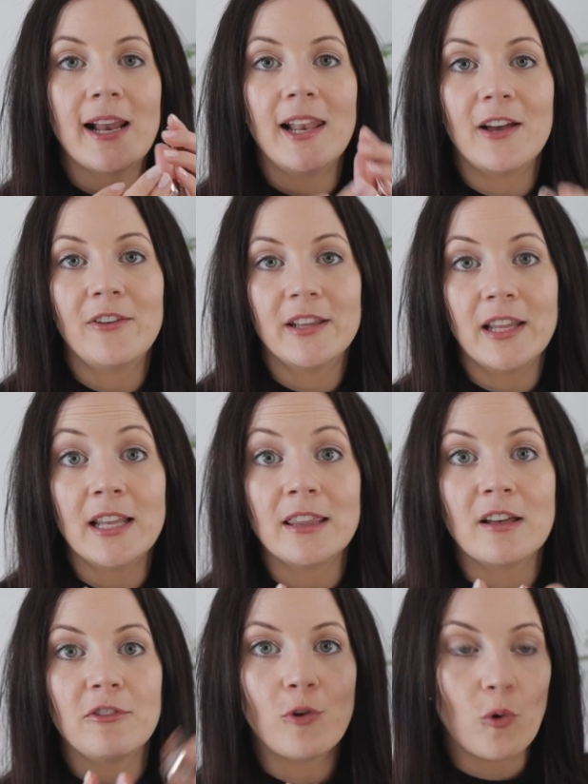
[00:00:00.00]
I love it in
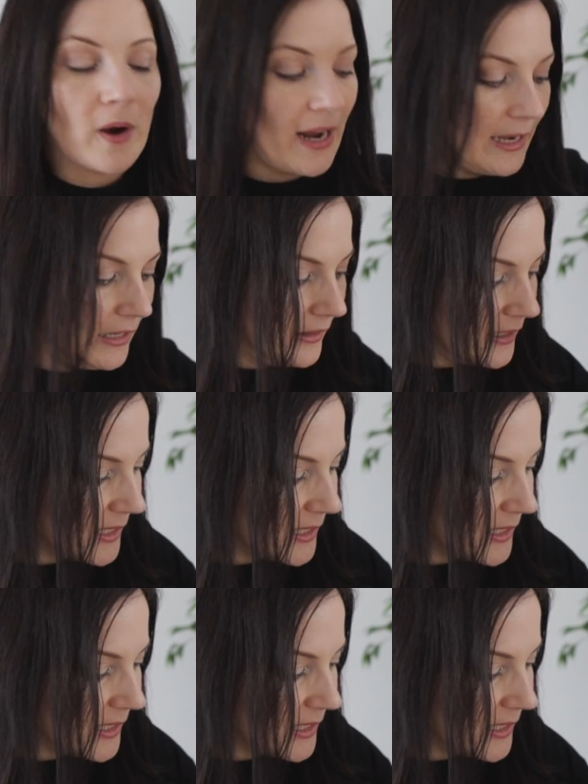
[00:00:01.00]
the fall and in the